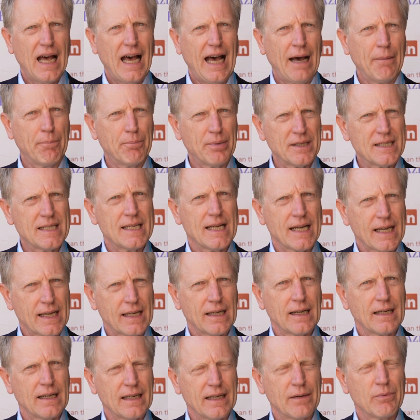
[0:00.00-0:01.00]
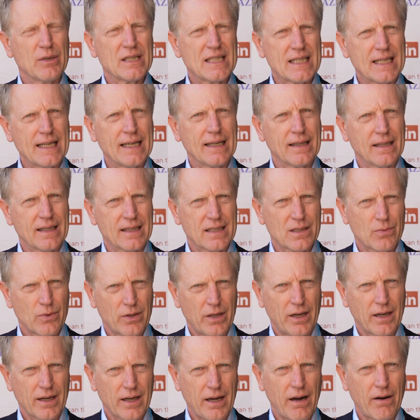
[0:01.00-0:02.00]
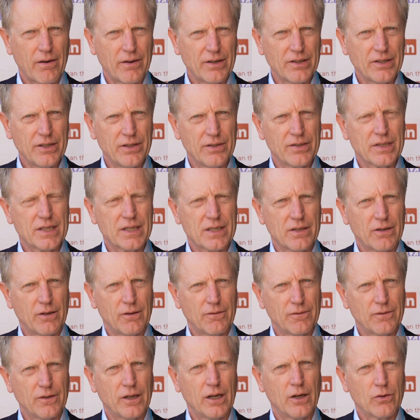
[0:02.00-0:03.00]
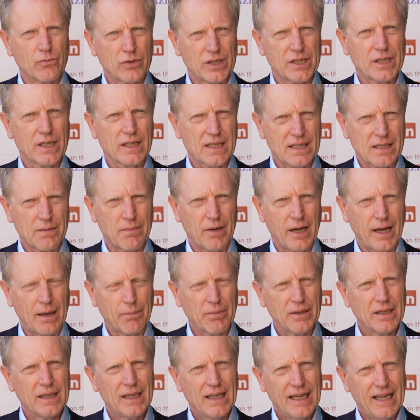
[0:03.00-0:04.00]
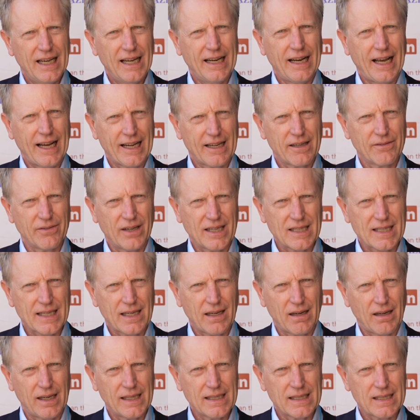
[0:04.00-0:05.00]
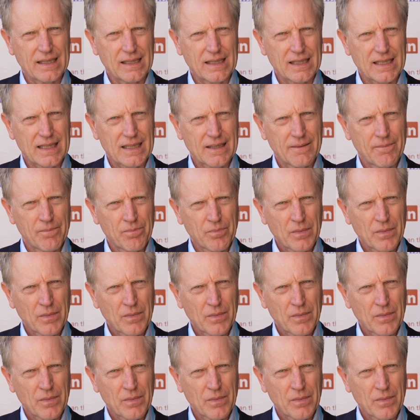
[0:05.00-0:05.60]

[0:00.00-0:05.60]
And particularly we see this with our current use of rituximab in ANCA vasculitis.